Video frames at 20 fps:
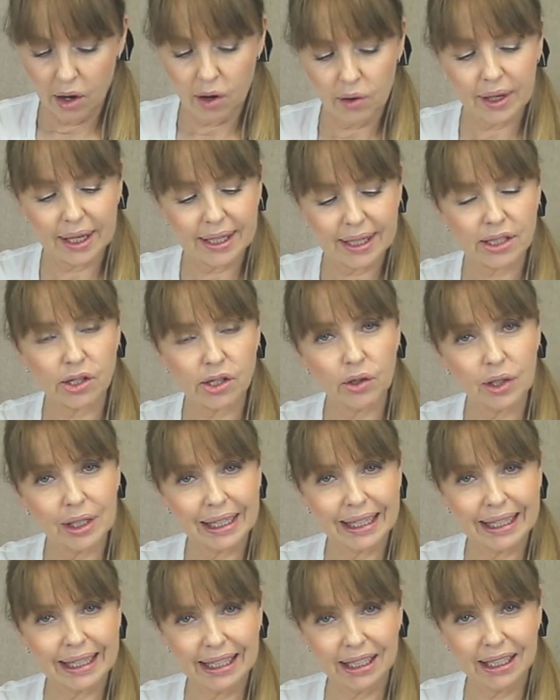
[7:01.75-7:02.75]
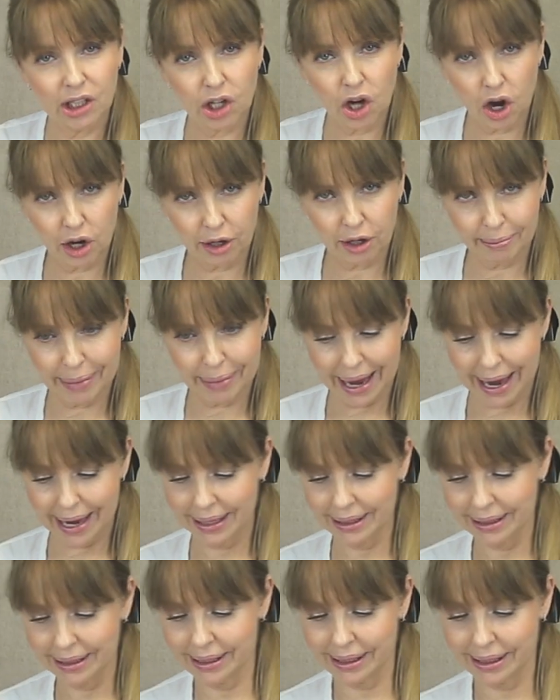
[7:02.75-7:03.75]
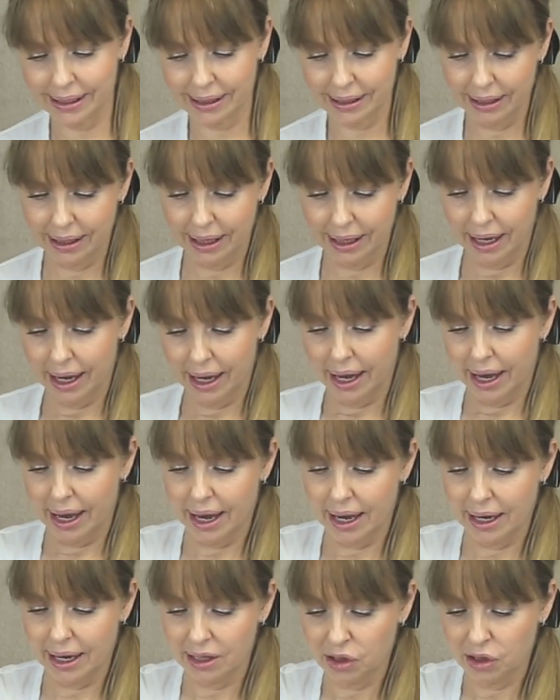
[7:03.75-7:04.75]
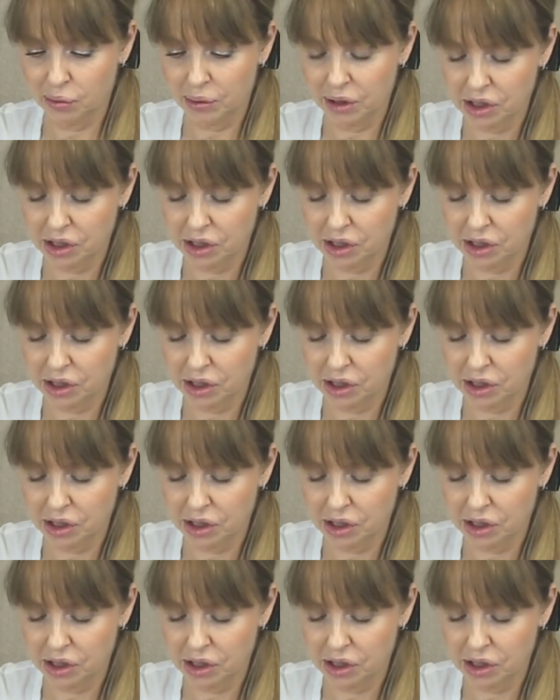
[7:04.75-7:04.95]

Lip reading: Okay, so clean cotton pads, and we're